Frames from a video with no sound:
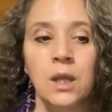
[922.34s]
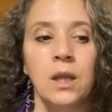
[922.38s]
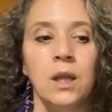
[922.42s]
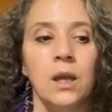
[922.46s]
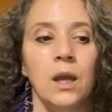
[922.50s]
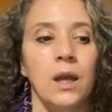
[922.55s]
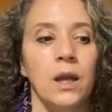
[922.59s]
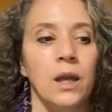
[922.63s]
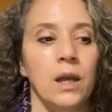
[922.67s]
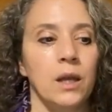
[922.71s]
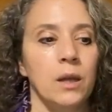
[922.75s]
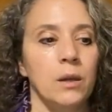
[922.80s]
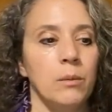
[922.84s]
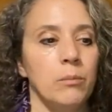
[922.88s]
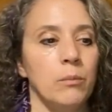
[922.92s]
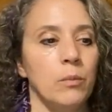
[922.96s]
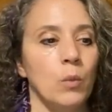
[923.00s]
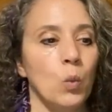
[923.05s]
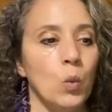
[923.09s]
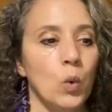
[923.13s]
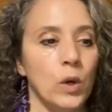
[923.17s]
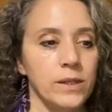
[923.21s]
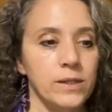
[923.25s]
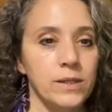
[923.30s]
um,
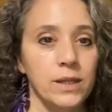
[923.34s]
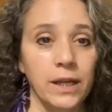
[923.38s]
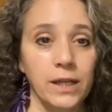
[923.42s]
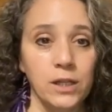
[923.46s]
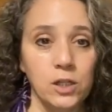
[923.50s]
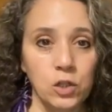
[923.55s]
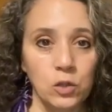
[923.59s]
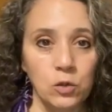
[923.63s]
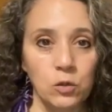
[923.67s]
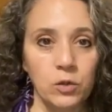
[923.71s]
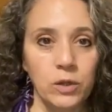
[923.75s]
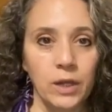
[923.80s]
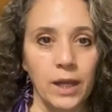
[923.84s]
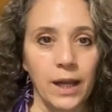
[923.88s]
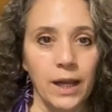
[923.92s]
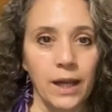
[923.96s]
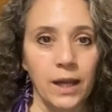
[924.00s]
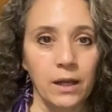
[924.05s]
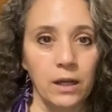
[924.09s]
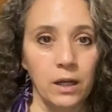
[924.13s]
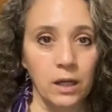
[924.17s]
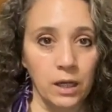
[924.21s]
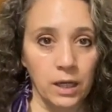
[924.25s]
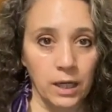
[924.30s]
once I do
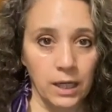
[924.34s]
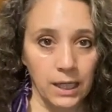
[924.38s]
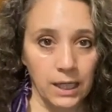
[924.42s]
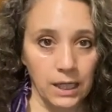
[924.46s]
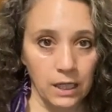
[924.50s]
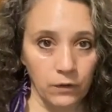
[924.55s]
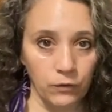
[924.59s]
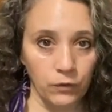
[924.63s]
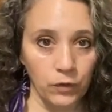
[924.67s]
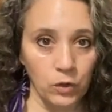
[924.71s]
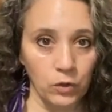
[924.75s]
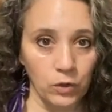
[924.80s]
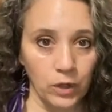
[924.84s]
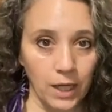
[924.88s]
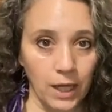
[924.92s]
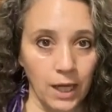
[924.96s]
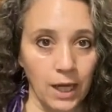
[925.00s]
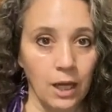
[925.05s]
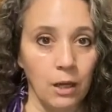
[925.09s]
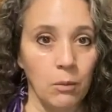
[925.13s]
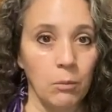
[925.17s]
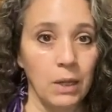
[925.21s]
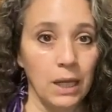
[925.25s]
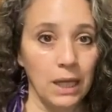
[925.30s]
that and I give your
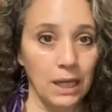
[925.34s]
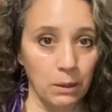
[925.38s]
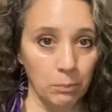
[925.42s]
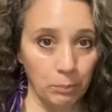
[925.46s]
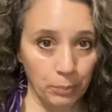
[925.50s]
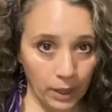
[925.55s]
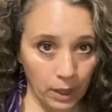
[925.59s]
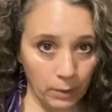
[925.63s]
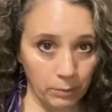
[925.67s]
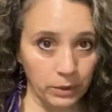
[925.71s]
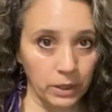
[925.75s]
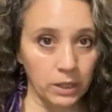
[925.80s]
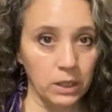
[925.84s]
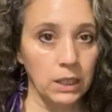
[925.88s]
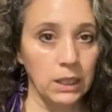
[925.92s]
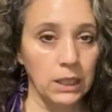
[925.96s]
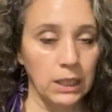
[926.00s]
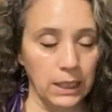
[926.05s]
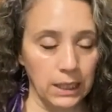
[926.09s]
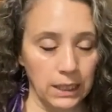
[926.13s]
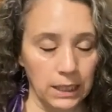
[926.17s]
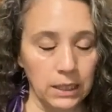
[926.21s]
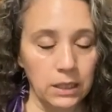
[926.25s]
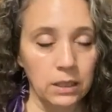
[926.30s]
name publicly
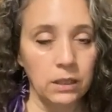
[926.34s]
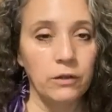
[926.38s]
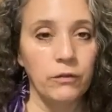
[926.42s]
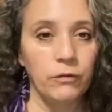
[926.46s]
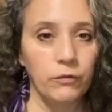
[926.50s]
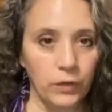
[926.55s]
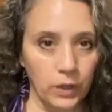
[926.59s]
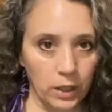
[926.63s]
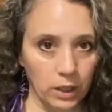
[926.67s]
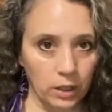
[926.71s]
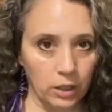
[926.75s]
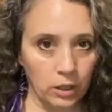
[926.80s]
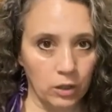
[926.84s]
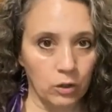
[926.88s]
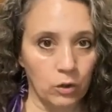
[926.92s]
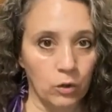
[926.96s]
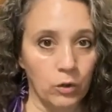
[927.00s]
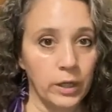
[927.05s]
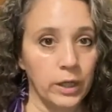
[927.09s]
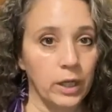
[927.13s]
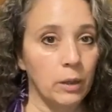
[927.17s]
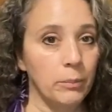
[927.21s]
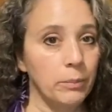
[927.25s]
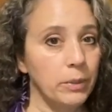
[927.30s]
in the video,
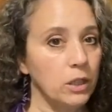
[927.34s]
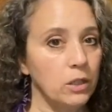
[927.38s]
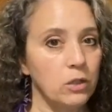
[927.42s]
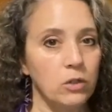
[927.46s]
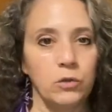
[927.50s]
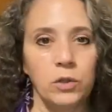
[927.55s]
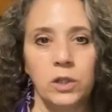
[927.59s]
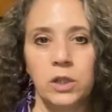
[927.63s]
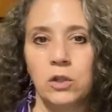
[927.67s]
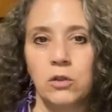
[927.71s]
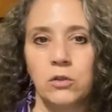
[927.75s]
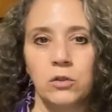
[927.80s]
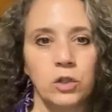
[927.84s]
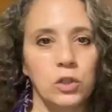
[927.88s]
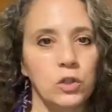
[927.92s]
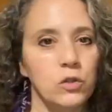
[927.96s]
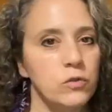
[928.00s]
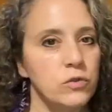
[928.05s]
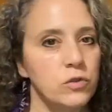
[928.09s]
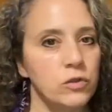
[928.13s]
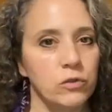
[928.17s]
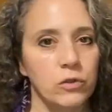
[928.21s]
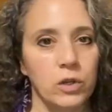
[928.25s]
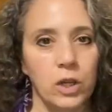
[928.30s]
and I'll be doing your
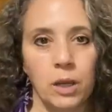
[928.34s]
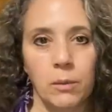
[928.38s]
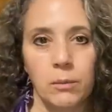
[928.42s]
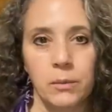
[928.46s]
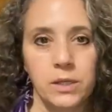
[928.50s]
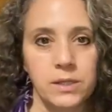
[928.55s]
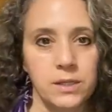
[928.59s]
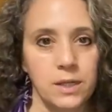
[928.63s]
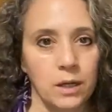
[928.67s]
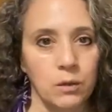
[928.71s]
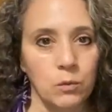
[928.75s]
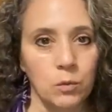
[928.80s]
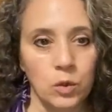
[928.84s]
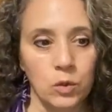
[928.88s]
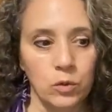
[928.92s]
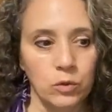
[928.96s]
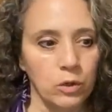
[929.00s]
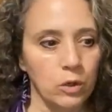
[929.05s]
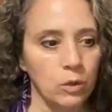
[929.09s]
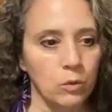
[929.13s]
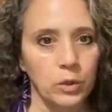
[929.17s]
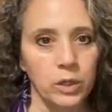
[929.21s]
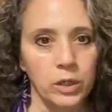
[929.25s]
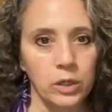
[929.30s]
username because I won't
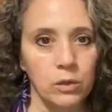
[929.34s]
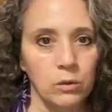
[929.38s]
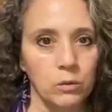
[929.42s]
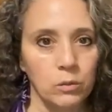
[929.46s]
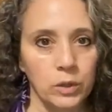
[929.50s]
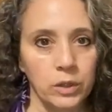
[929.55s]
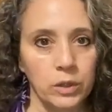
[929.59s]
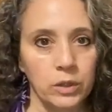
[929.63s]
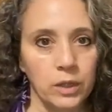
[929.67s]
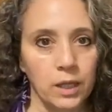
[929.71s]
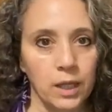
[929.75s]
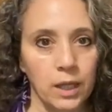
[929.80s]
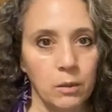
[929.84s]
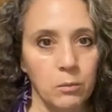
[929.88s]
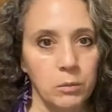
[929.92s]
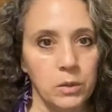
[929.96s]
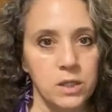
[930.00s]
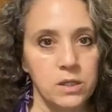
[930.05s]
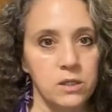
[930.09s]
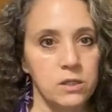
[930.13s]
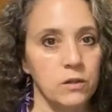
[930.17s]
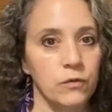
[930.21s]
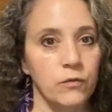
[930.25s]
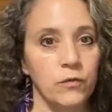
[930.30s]
know what your real name
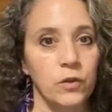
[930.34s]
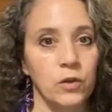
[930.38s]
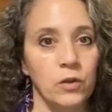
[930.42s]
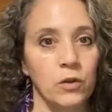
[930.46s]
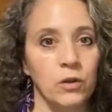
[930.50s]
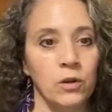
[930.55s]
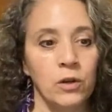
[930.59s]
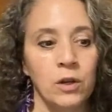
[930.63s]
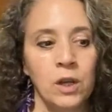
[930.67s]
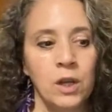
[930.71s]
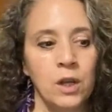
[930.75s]
is if you're